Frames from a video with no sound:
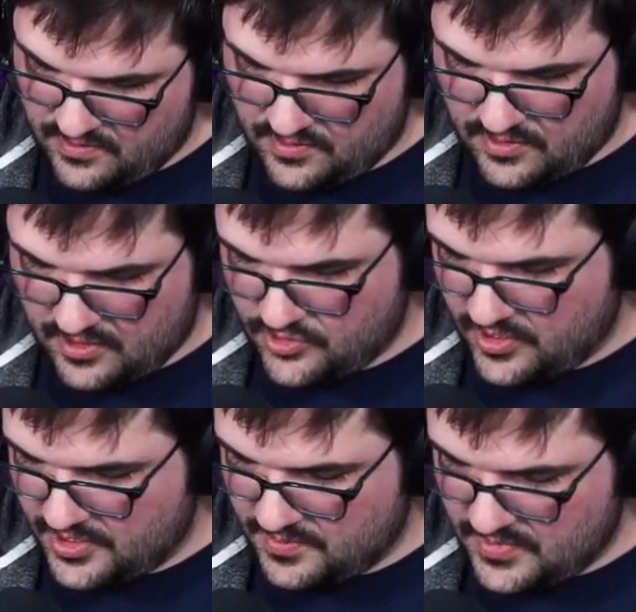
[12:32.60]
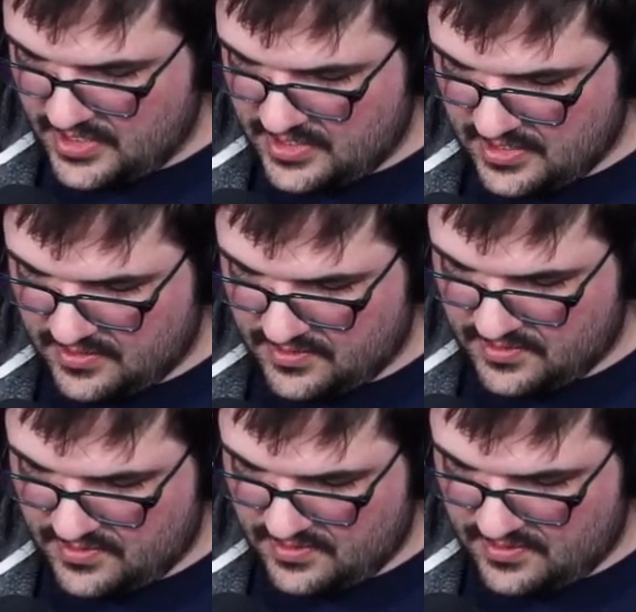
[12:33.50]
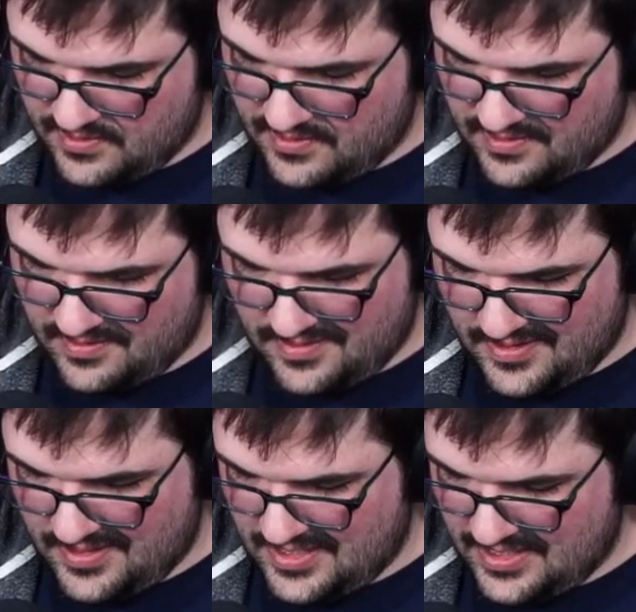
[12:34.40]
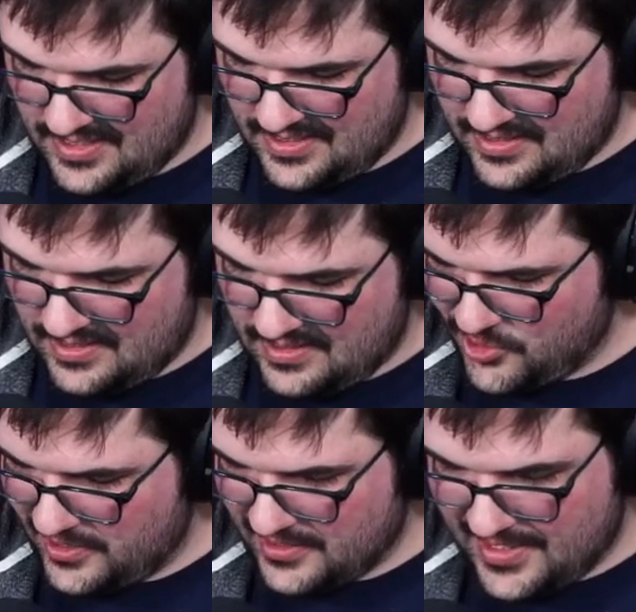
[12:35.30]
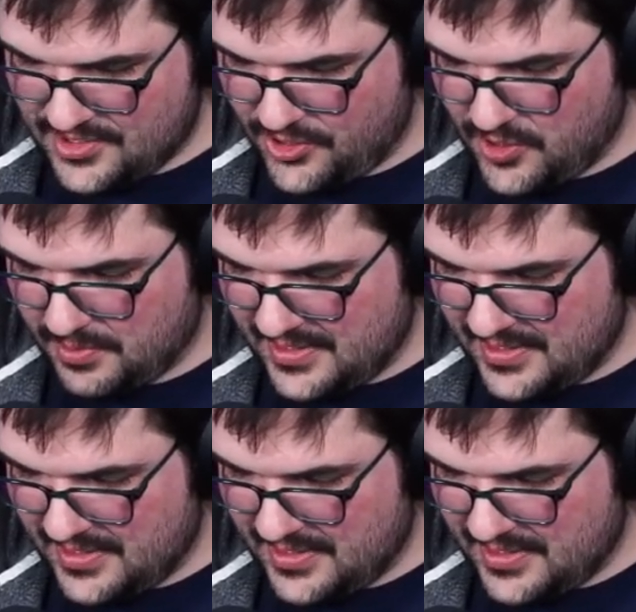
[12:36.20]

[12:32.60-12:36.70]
Just gonna draw some details. Drawing lines on your